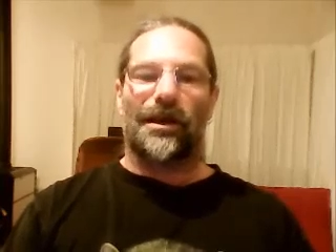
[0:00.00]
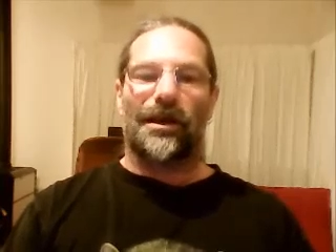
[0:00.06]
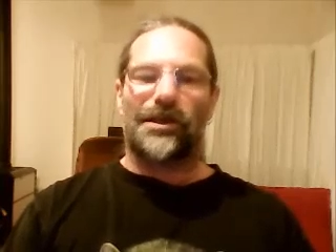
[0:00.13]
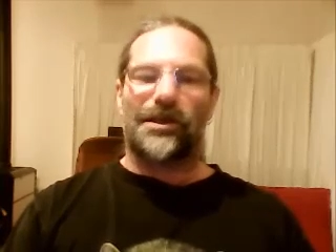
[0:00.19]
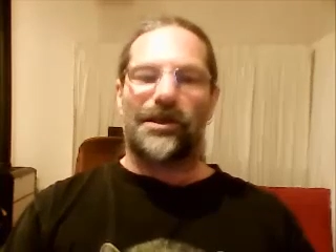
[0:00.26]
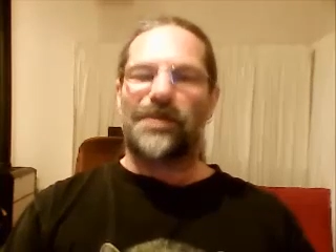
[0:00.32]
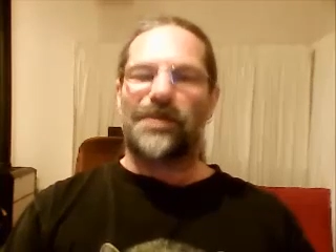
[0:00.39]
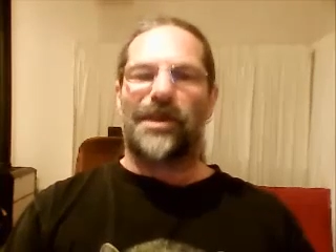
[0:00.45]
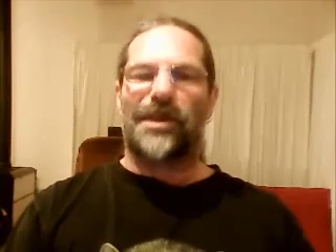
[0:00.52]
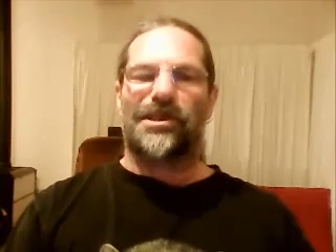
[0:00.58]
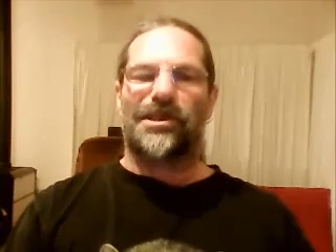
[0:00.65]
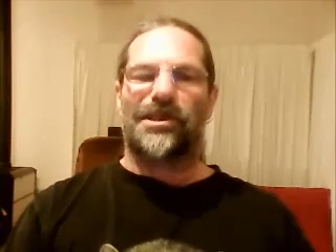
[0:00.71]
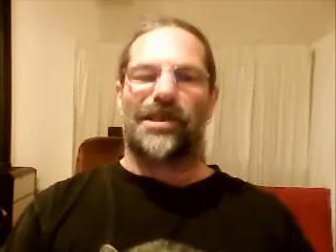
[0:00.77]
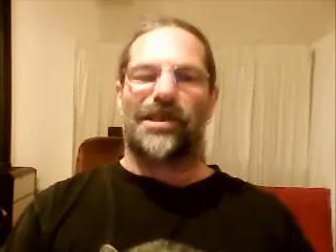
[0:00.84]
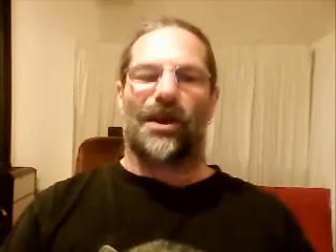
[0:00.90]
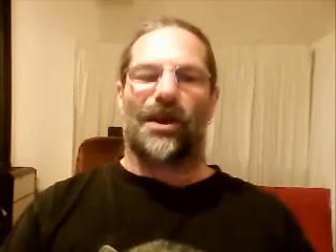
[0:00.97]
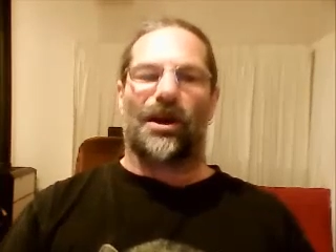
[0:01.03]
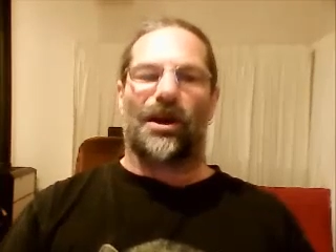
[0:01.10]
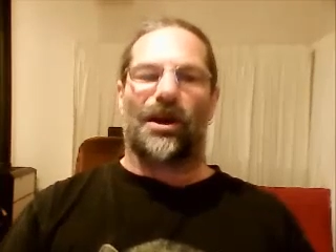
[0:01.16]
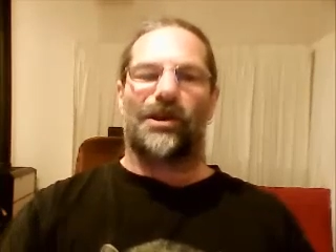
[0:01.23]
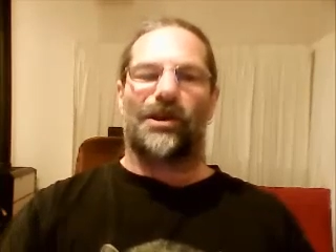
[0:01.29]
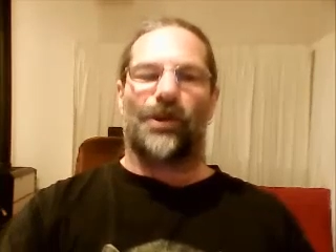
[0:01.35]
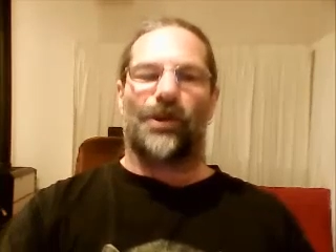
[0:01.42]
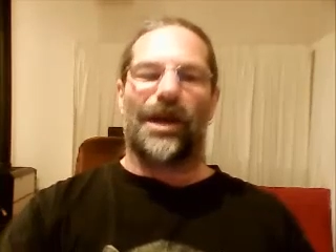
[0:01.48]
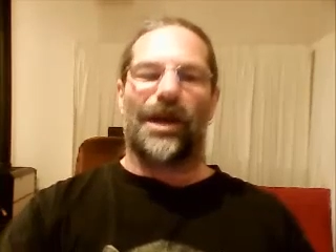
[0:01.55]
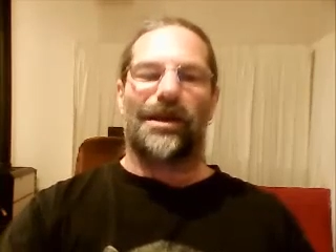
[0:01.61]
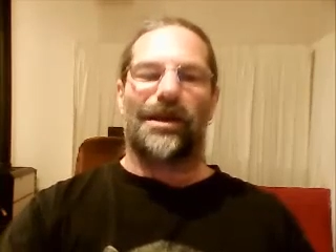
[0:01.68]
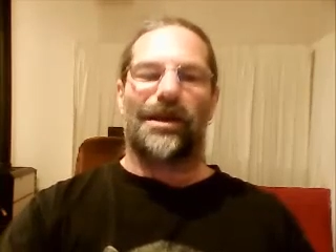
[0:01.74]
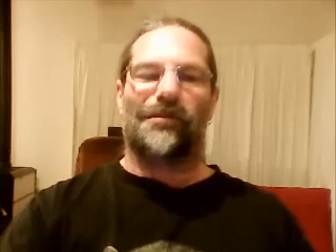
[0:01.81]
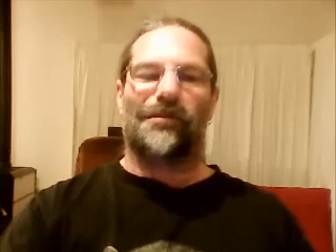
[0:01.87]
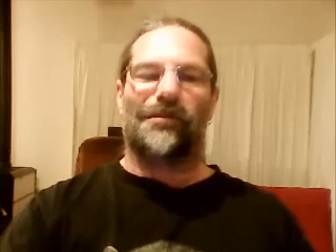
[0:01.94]
just makes you sound like a twat,
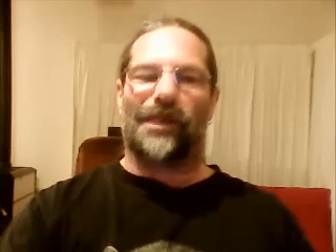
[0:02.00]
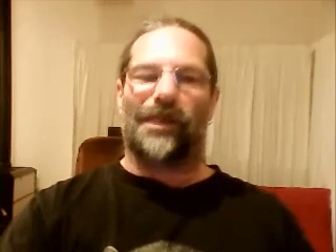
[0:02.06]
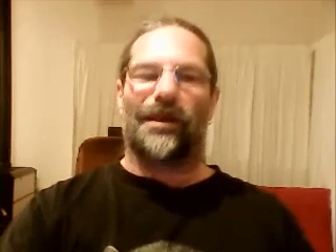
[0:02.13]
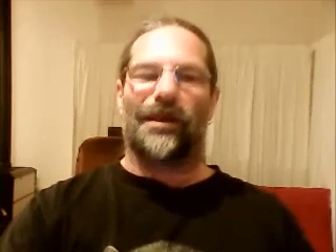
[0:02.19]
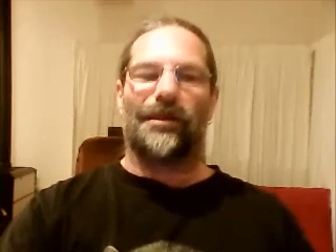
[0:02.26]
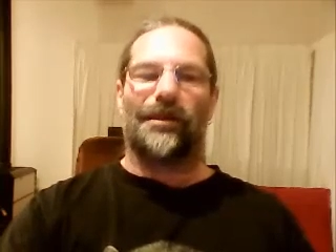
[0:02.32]
really.